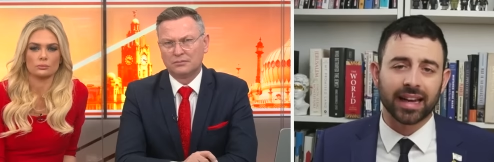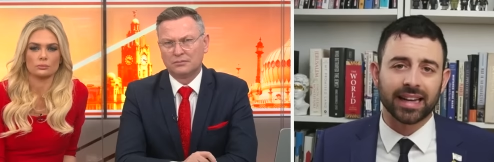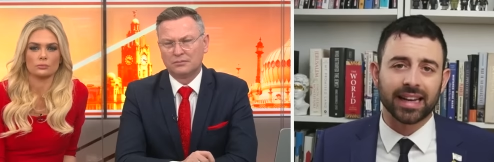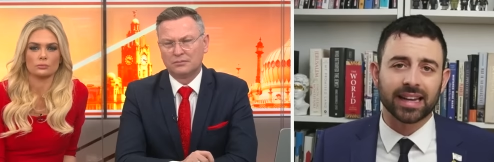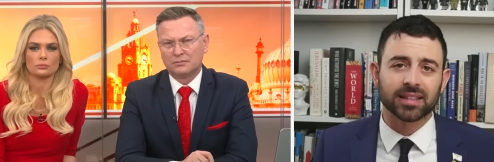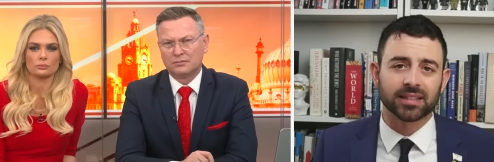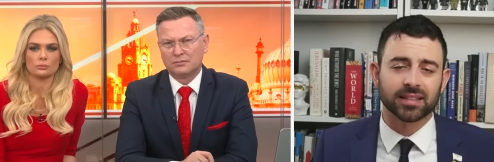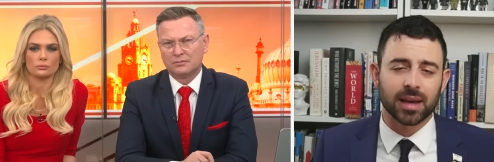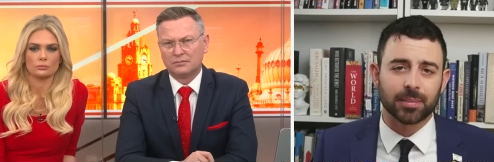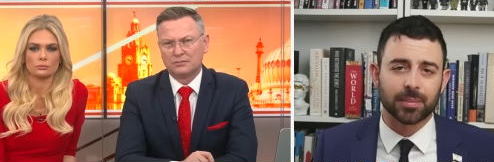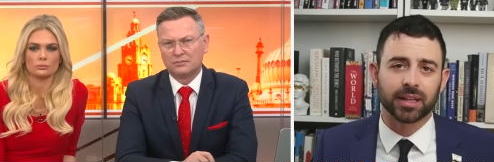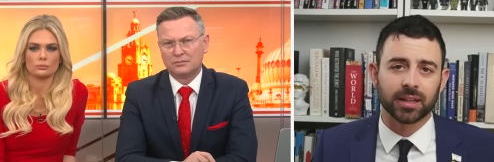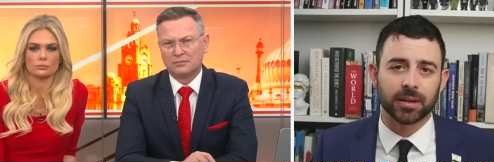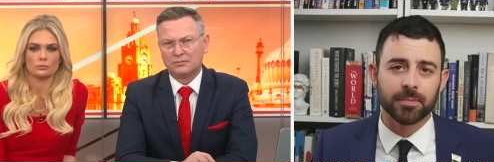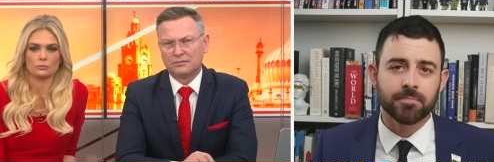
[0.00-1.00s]
Speaker 1: at
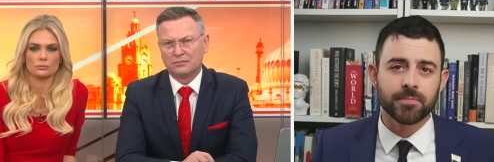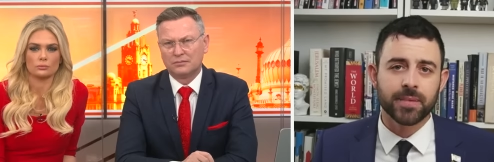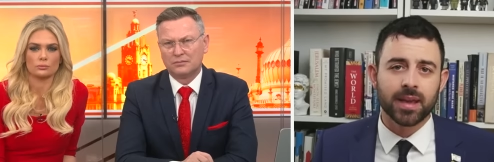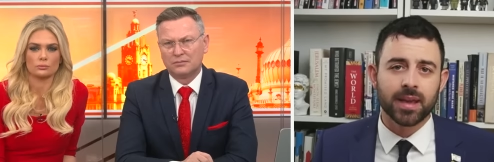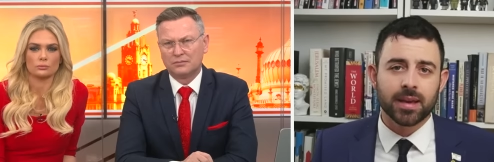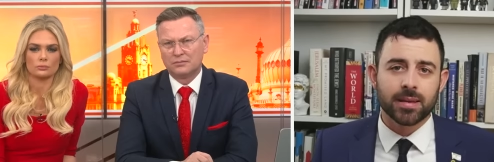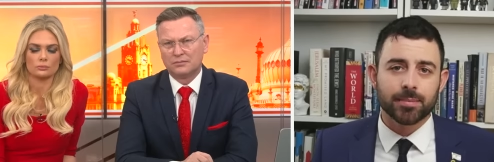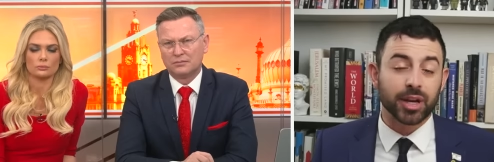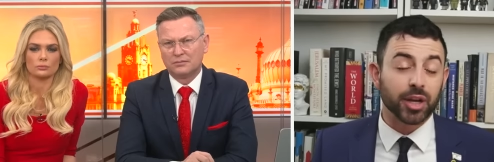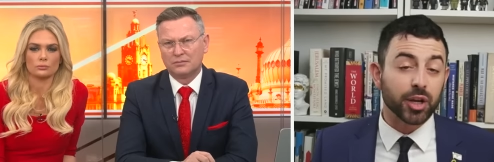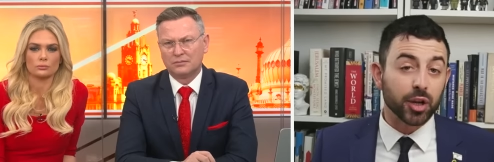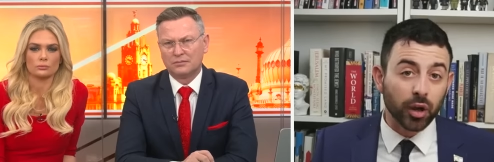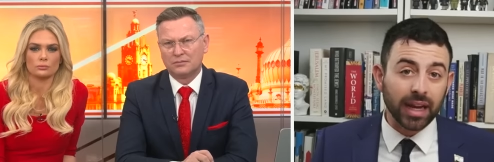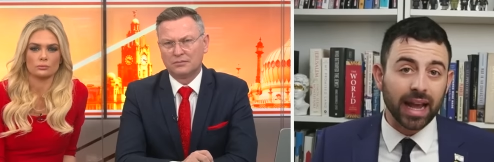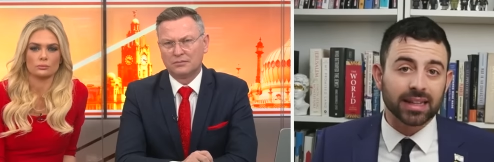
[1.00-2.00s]
intercepting them, but
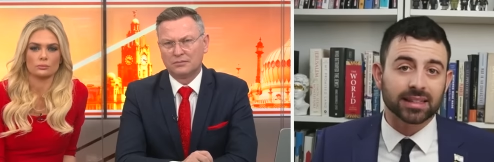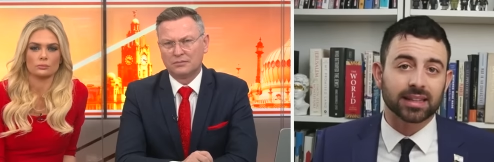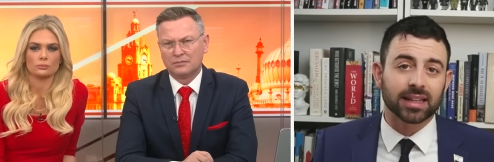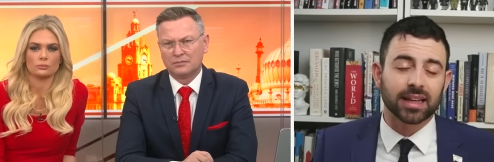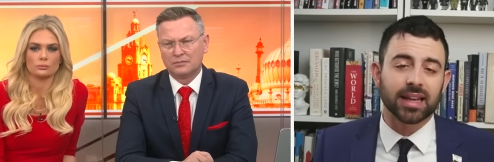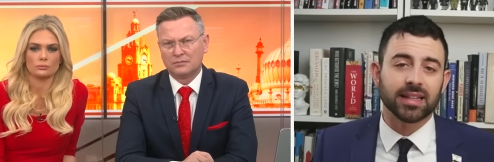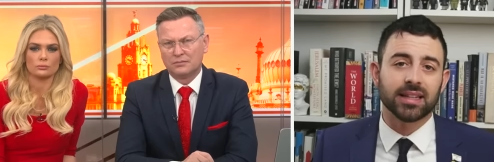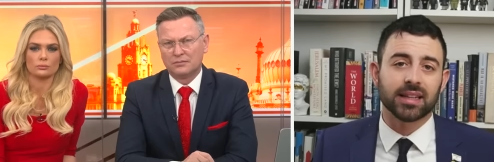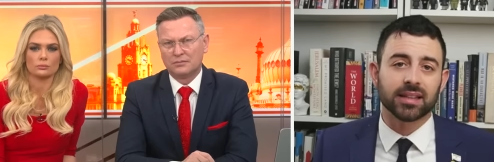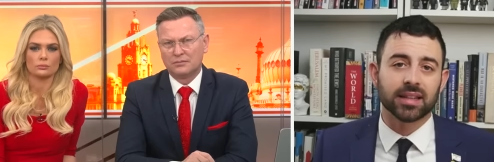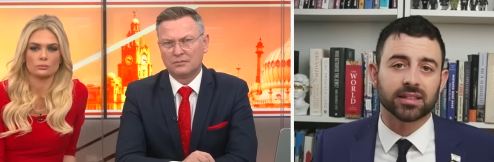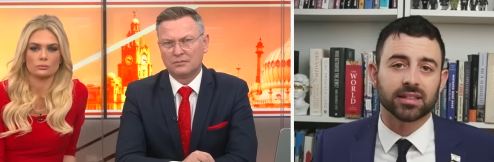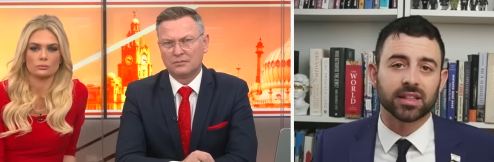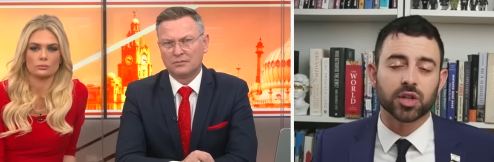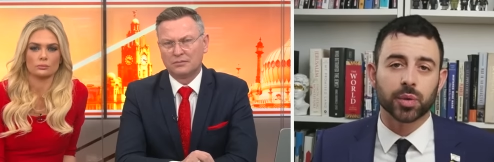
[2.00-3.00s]
not escalating
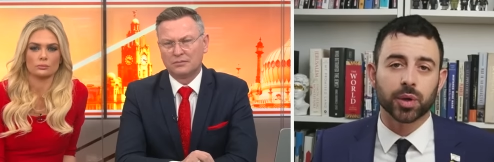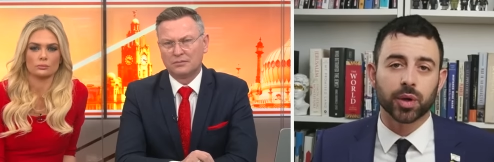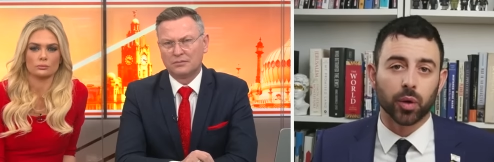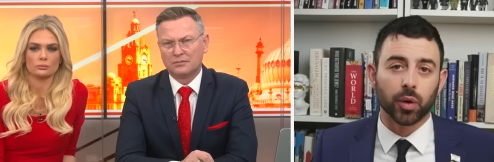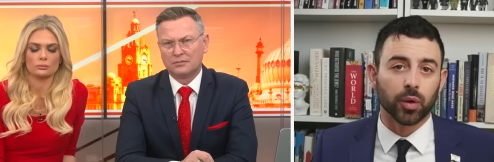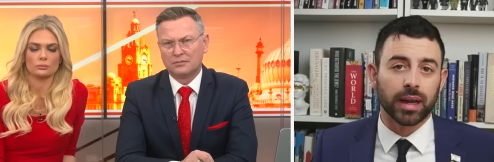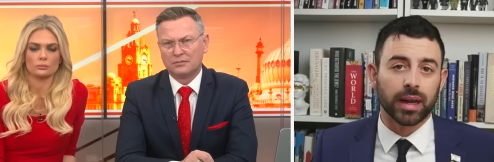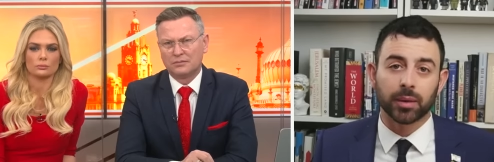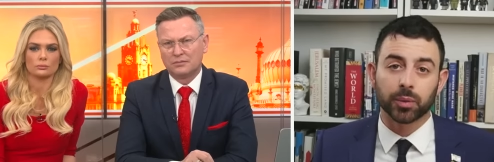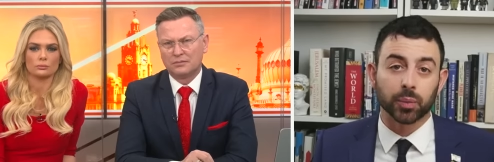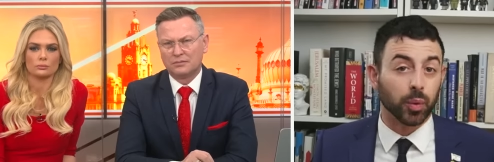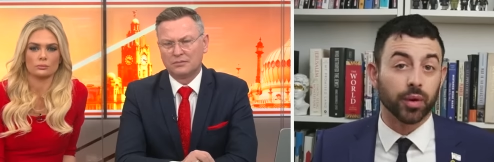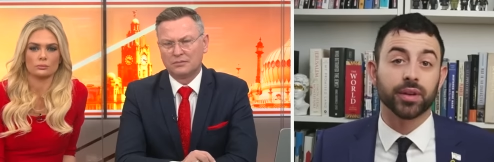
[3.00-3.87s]
this into an all out war